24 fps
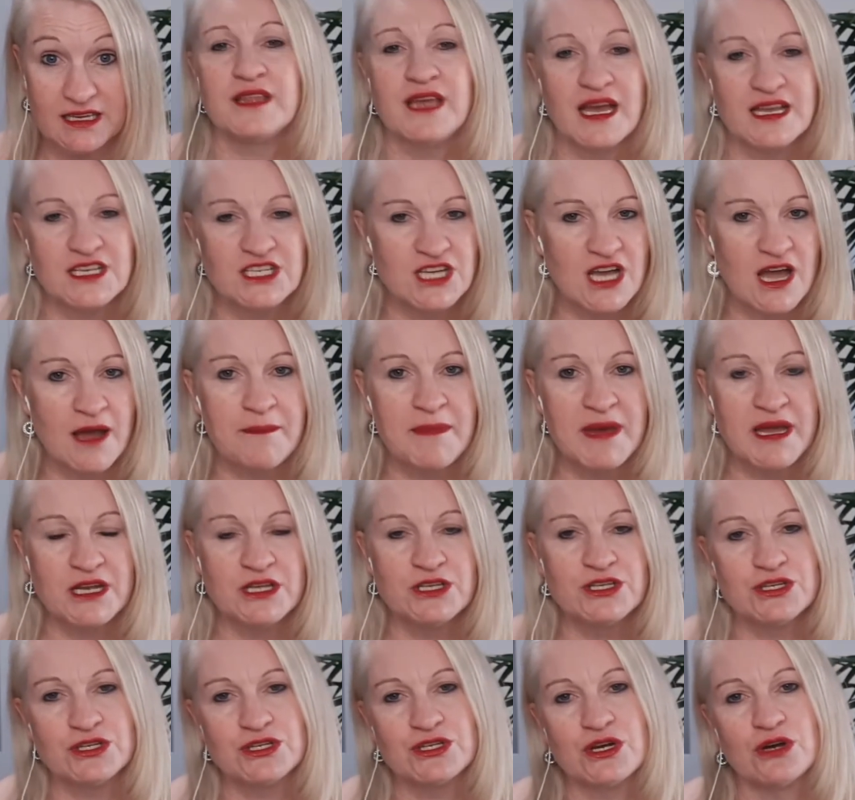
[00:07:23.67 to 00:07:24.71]
The HR
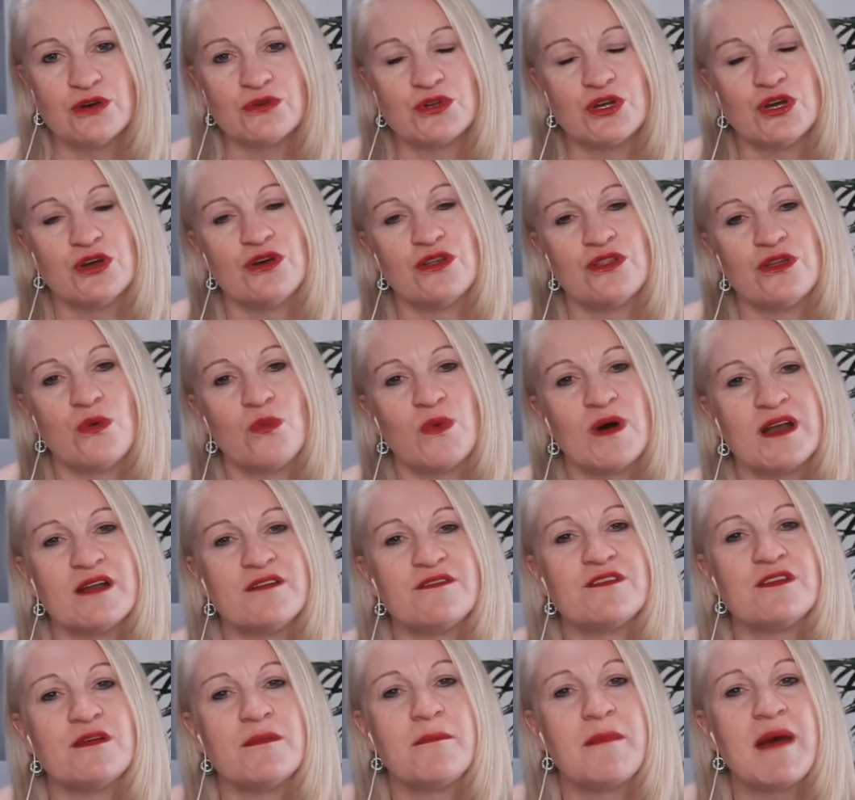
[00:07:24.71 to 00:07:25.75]
manager told her that one
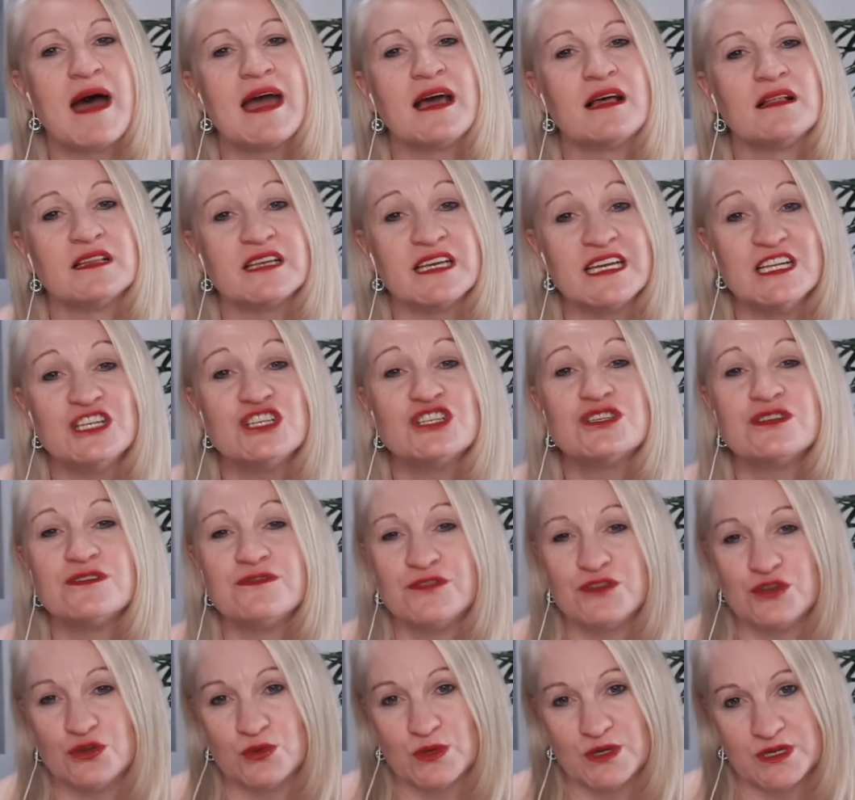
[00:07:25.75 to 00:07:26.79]
of the male
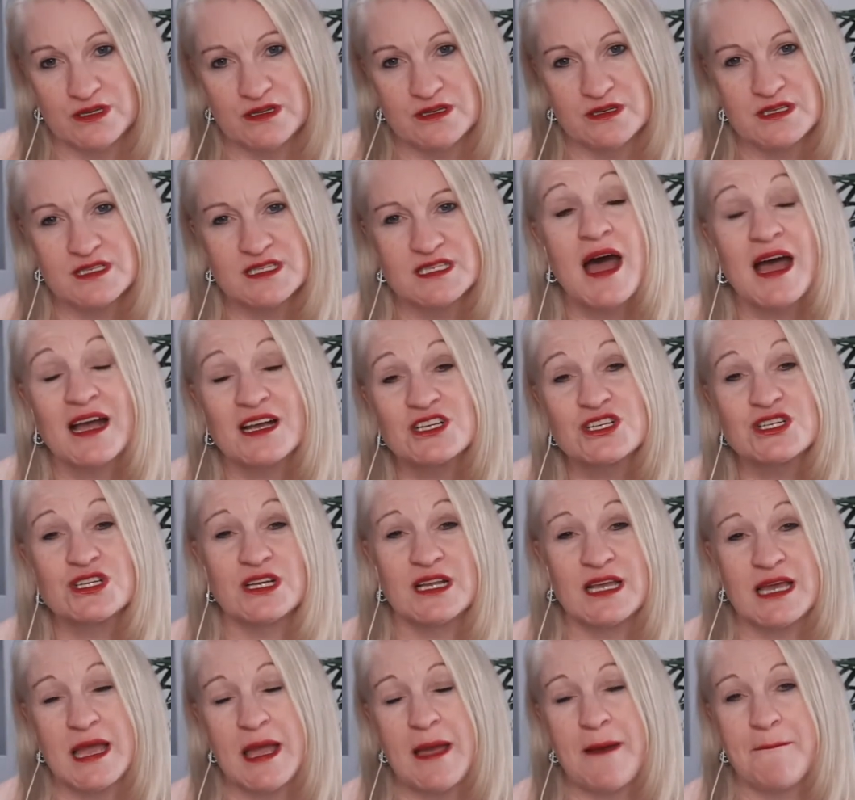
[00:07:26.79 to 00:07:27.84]
interviewers
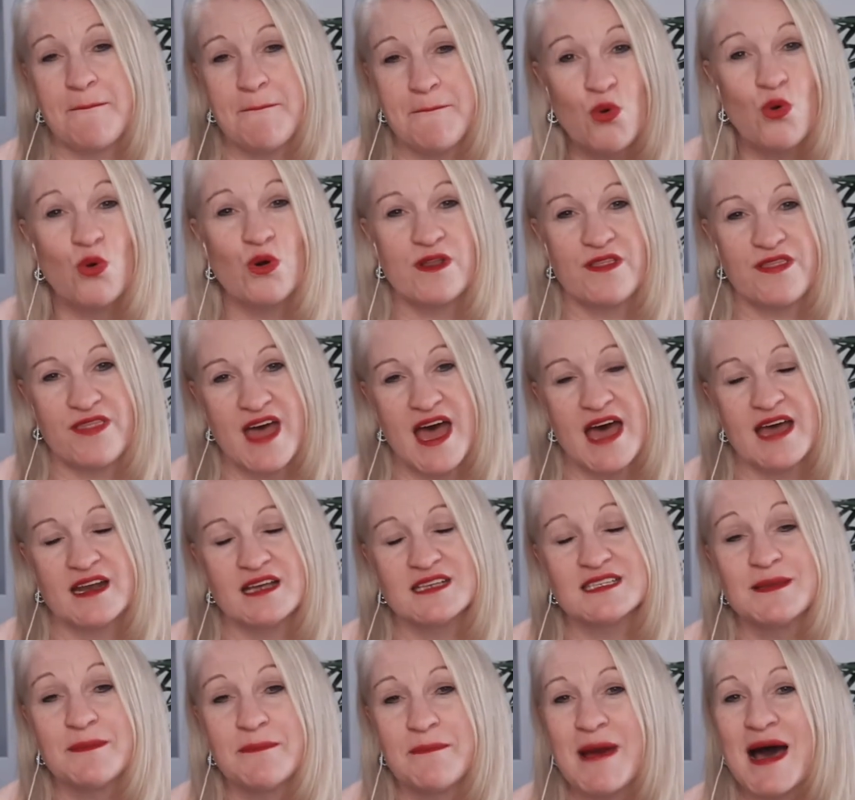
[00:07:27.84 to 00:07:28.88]
actually put that
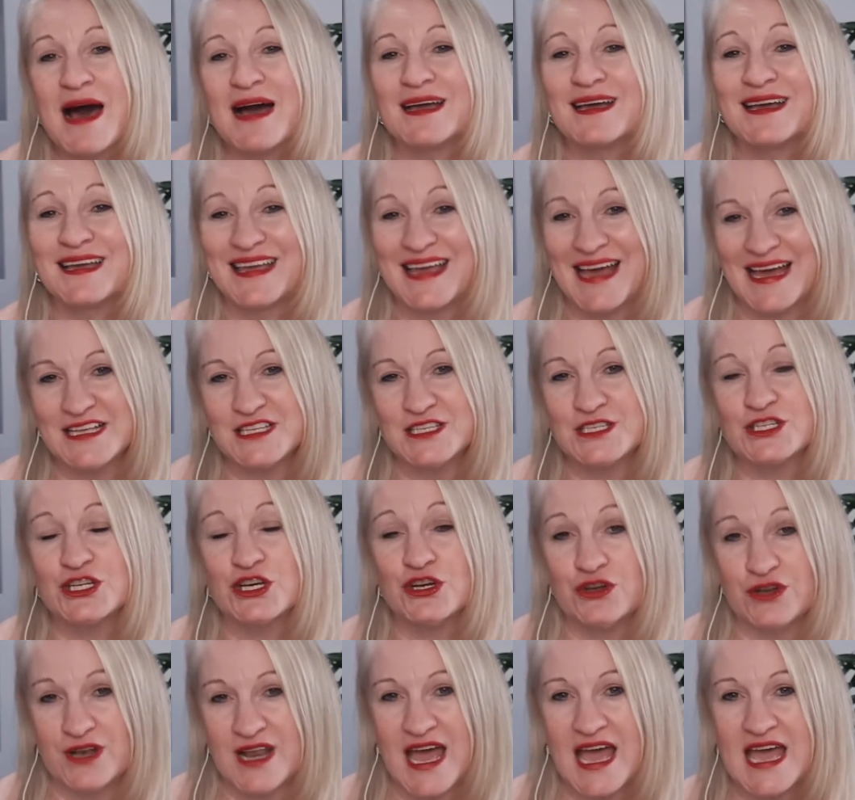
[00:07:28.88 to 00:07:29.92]
as a mark against
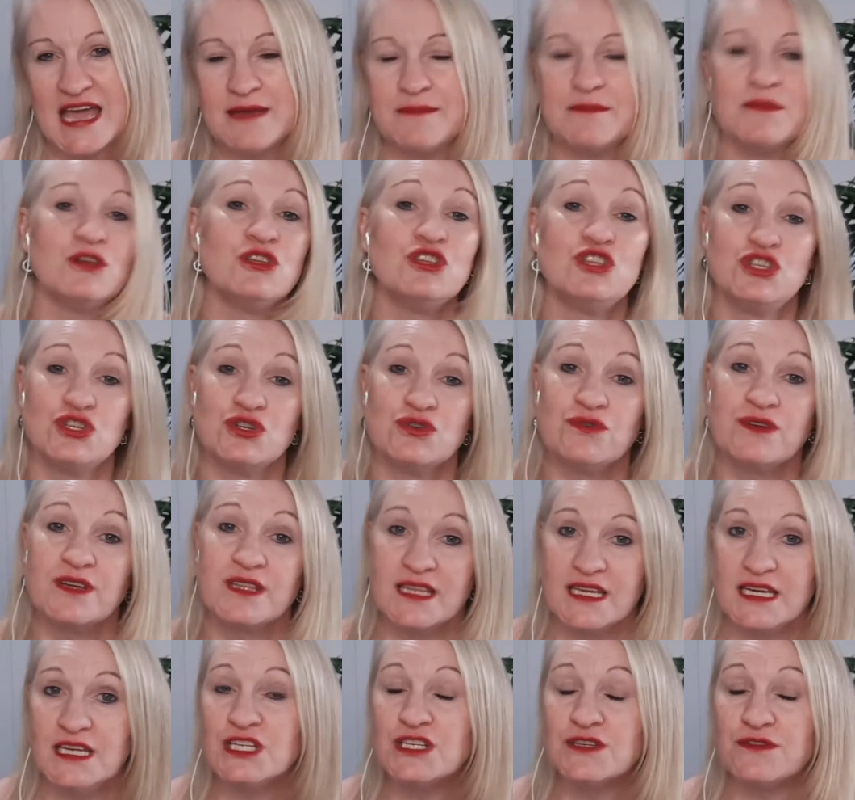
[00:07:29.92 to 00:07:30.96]
her name during
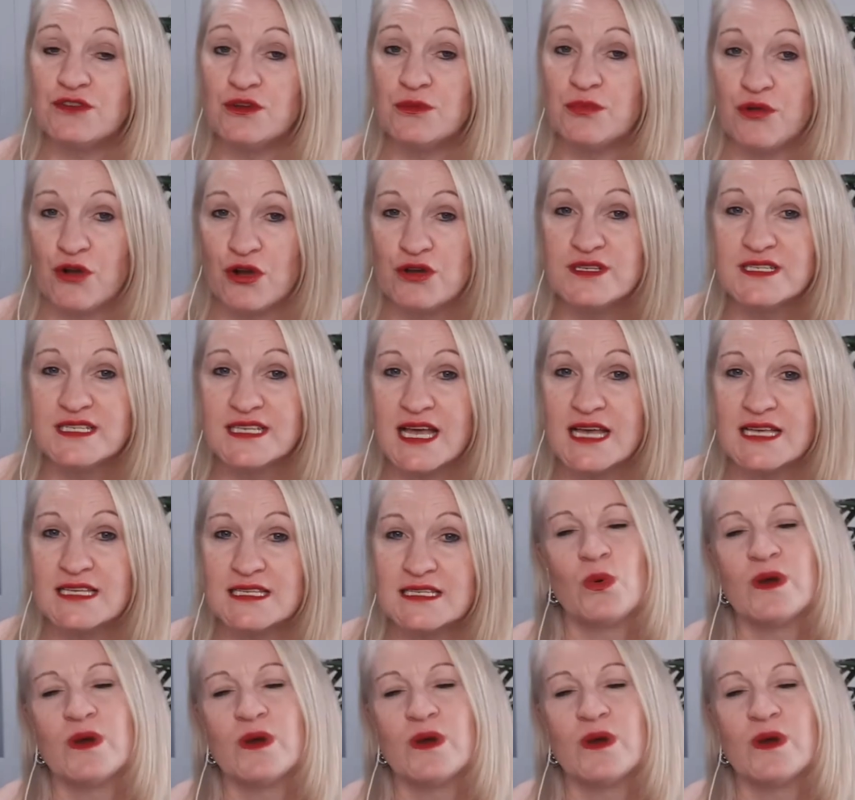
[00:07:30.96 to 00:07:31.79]
the interview process.